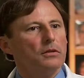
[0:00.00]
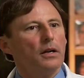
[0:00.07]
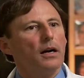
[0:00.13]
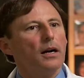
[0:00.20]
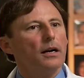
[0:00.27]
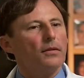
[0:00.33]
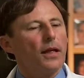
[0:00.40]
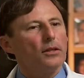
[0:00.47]

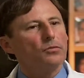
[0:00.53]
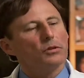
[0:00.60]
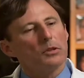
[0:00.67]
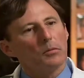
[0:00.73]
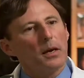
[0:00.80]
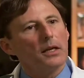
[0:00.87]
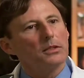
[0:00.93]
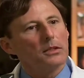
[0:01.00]
That's what's
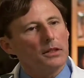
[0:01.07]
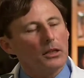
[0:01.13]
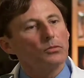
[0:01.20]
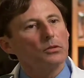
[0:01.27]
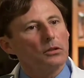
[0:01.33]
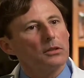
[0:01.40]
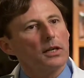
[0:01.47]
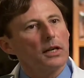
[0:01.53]
amazing. That's
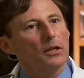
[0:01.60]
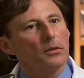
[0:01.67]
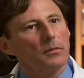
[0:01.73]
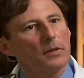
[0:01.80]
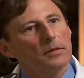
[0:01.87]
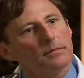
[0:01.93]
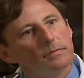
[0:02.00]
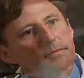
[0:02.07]
what they're telling me.